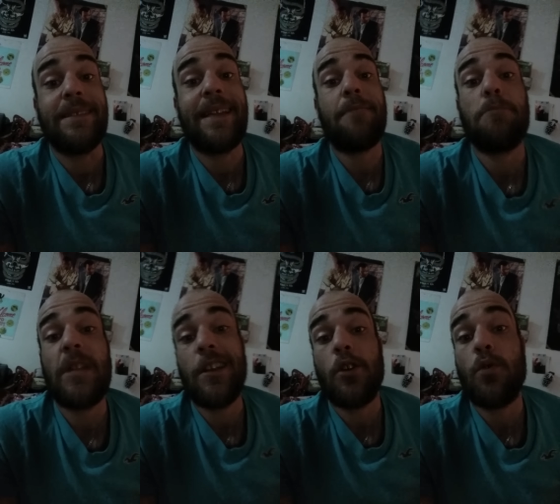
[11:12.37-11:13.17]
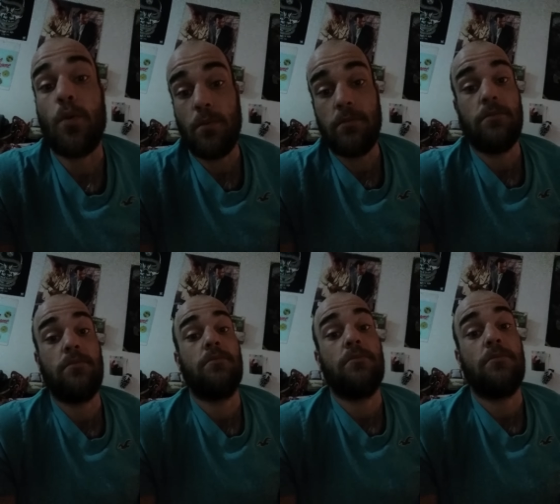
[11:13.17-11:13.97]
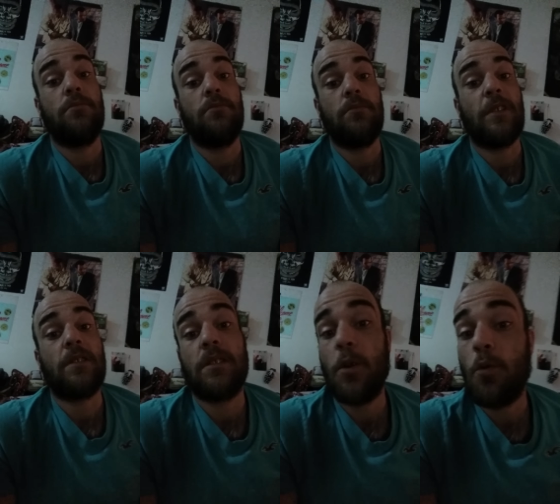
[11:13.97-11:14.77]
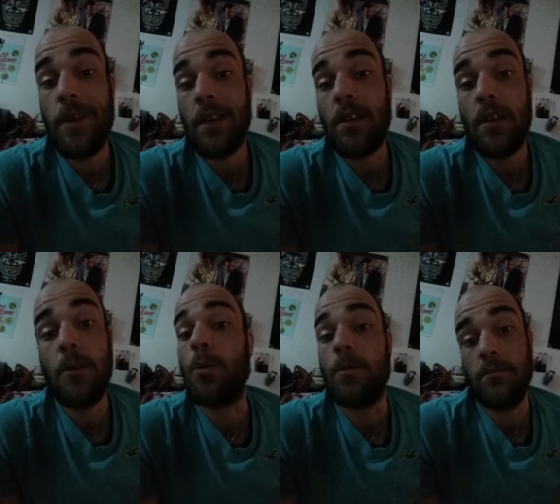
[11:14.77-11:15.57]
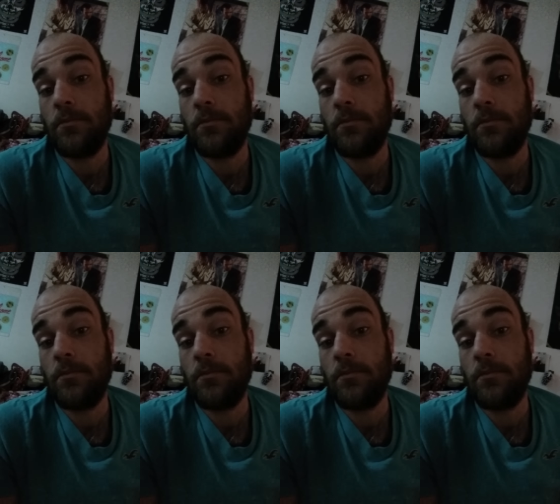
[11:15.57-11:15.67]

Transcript: Let me know. Let's see what we can do.